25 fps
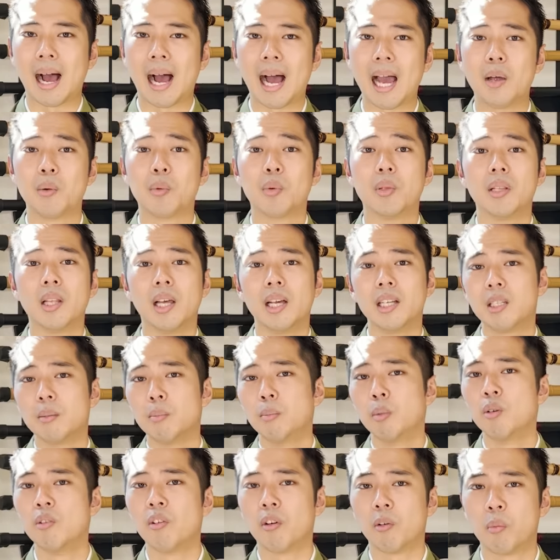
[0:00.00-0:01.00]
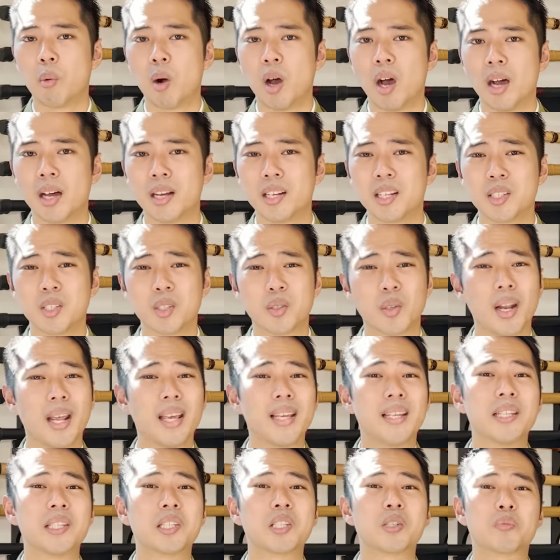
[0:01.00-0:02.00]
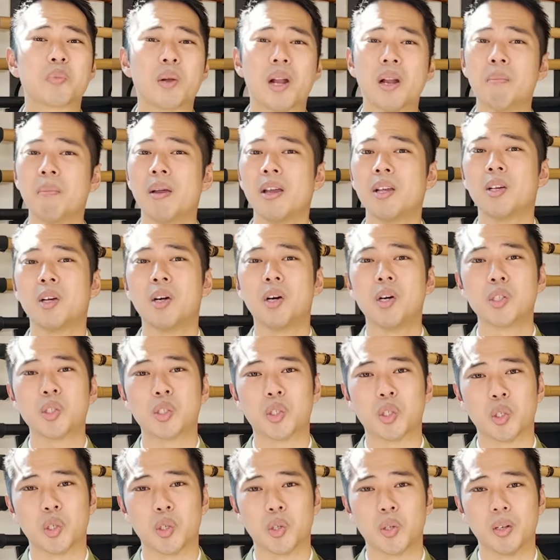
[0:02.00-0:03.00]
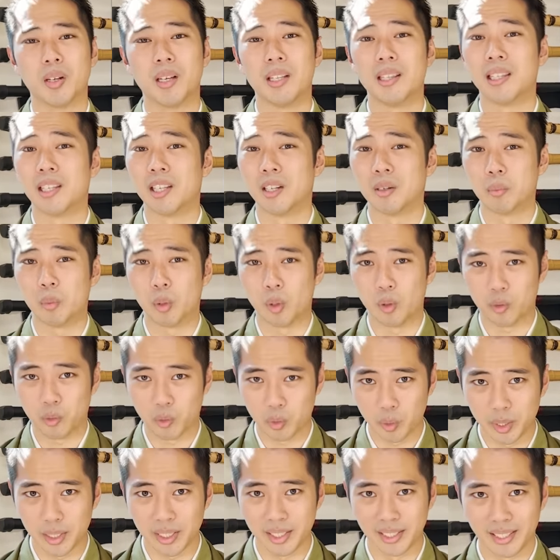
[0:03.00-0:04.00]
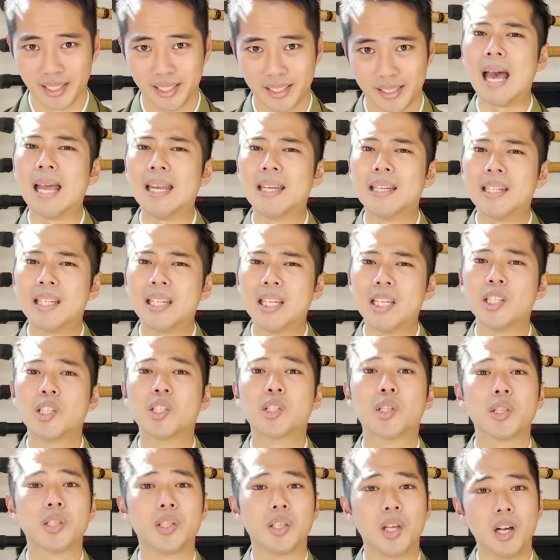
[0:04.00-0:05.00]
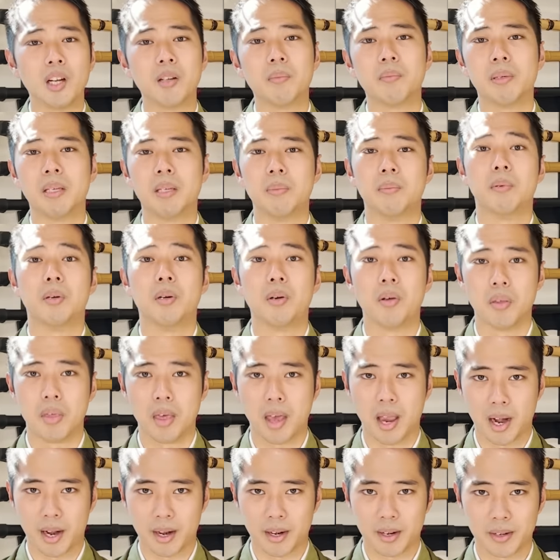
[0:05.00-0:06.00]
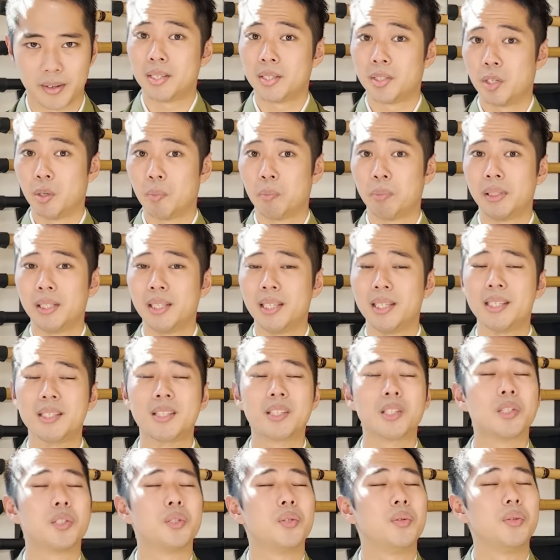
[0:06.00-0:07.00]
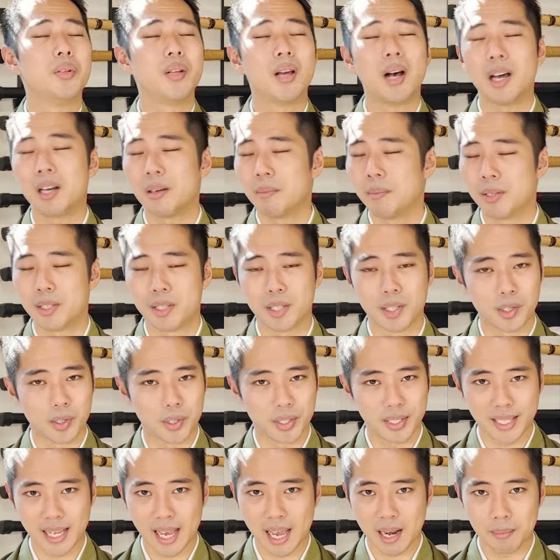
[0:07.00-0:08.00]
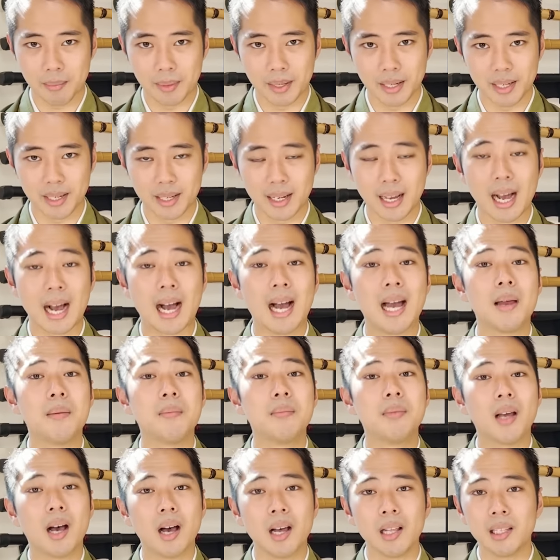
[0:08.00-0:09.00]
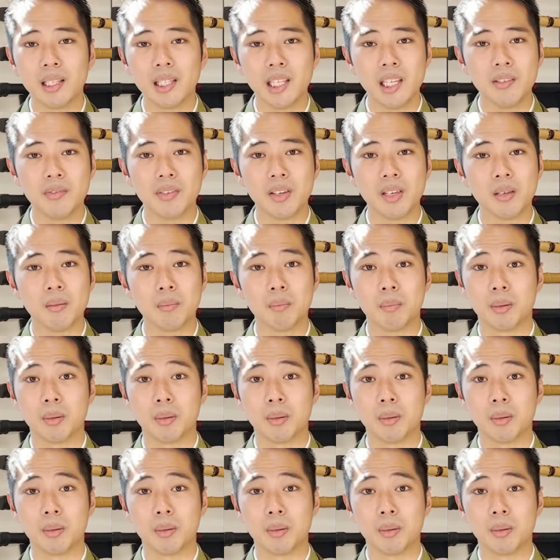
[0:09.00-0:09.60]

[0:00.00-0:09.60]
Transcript: I would like to move abroad so that I can spread my culture a little more freely and teach the young people there. So please do not misunderstand me. I am not leaving